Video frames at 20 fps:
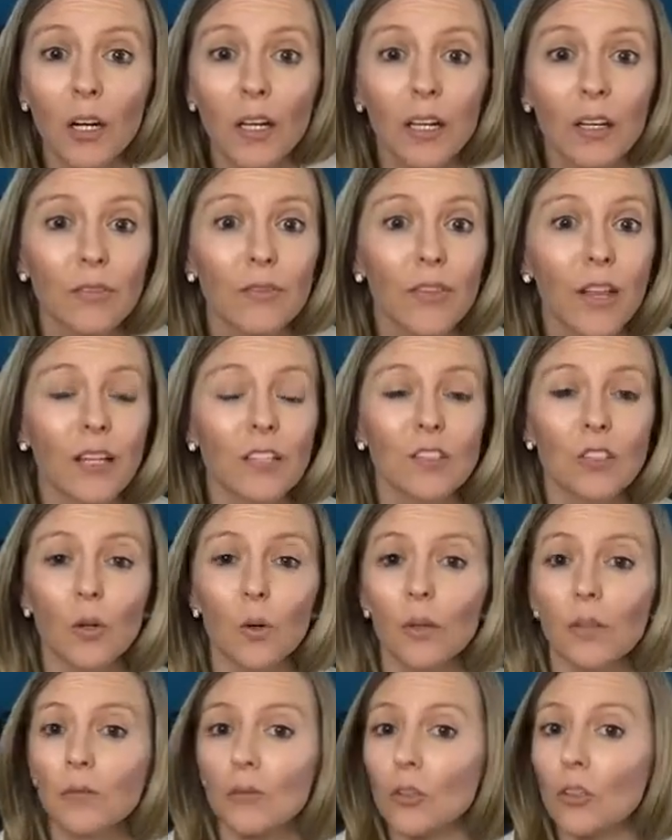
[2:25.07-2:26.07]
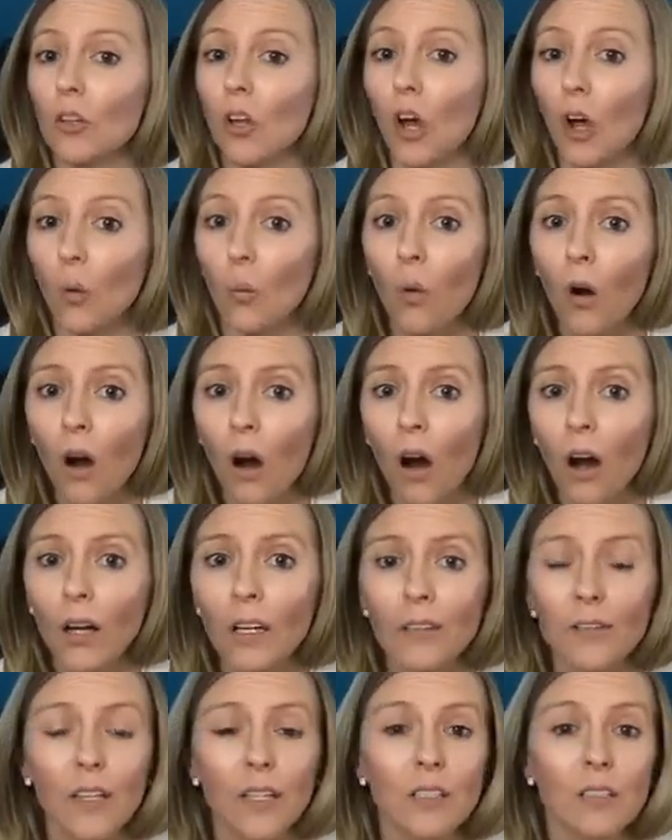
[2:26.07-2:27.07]
if that's going for a long walk, if
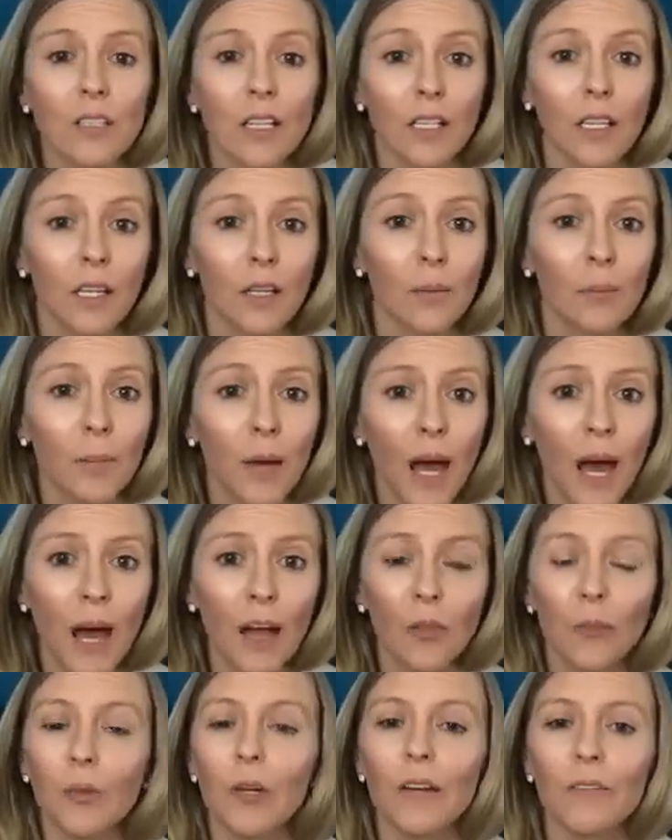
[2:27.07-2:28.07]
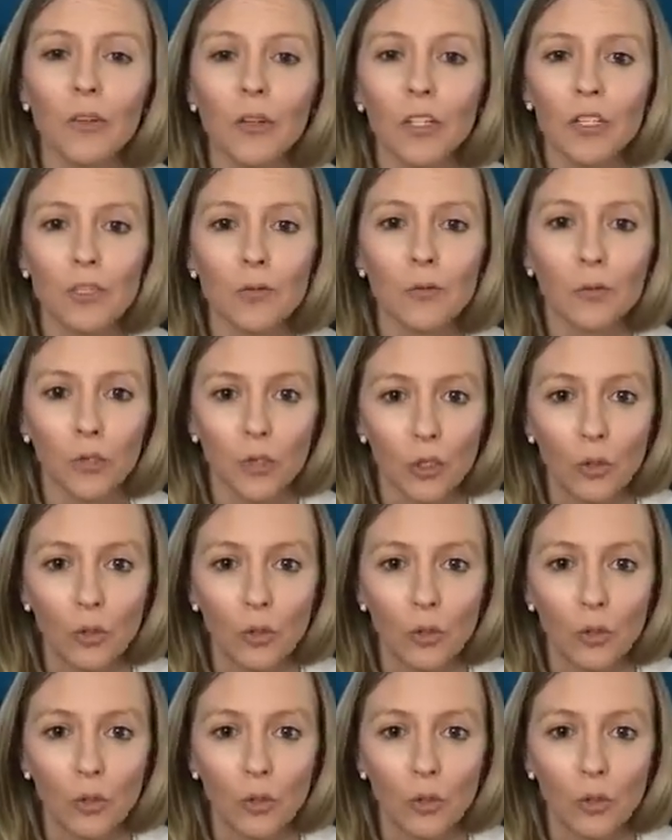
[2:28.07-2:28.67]
that's taking a bath, whatever it is for you,